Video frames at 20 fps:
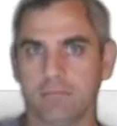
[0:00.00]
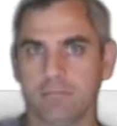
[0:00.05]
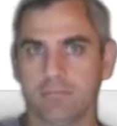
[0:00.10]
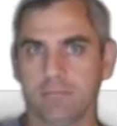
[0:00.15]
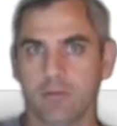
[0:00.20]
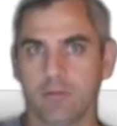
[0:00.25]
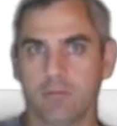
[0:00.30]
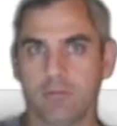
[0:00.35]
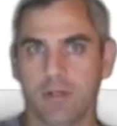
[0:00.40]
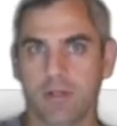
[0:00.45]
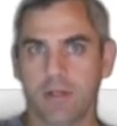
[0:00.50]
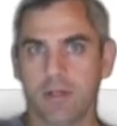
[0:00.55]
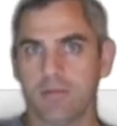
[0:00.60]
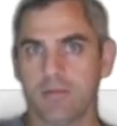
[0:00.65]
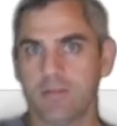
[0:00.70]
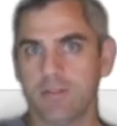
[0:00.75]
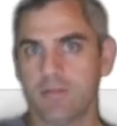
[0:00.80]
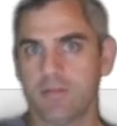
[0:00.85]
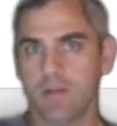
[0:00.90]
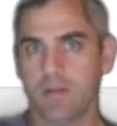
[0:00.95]
what kind of
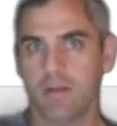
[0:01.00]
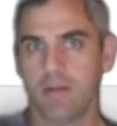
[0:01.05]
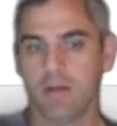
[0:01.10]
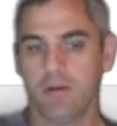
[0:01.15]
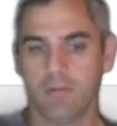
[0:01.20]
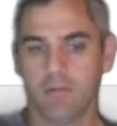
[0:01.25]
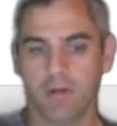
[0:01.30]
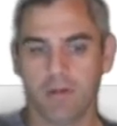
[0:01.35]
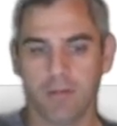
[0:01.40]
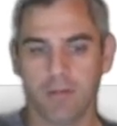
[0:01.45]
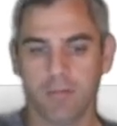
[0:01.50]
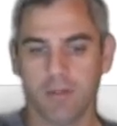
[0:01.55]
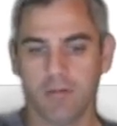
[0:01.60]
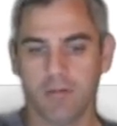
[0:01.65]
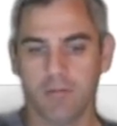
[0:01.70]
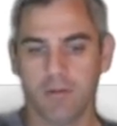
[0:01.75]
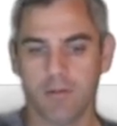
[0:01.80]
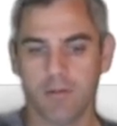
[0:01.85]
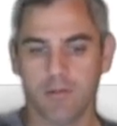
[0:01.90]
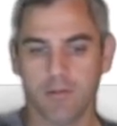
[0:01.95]
stuff's on the network. I'm not
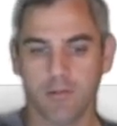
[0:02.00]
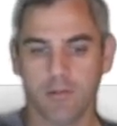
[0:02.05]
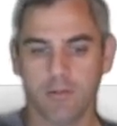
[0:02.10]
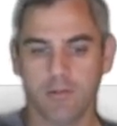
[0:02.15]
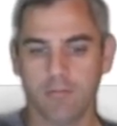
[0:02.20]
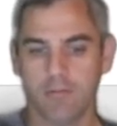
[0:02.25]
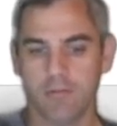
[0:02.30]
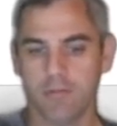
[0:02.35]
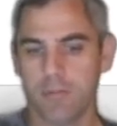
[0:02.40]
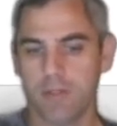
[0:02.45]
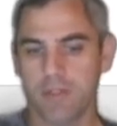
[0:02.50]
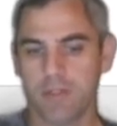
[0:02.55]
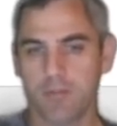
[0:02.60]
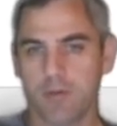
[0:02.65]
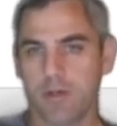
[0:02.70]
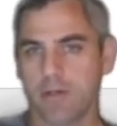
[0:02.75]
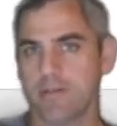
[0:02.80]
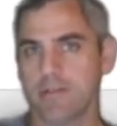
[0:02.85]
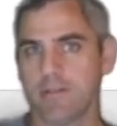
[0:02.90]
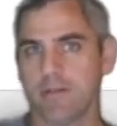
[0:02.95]
quite sure. It was a best
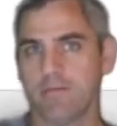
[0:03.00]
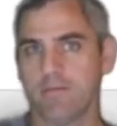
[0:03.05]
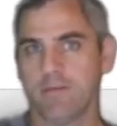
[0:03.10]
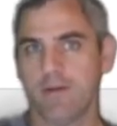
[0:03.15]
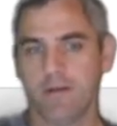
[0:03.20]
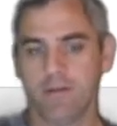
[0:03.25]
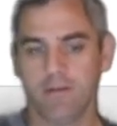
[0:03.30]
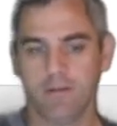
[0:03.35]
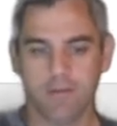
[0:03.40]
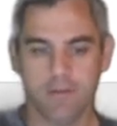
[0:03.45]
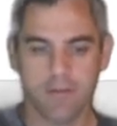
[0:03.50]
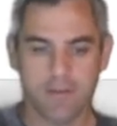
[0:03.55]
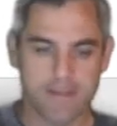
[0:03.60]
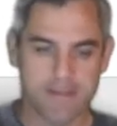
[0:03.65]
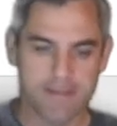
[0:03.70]
practice I followed,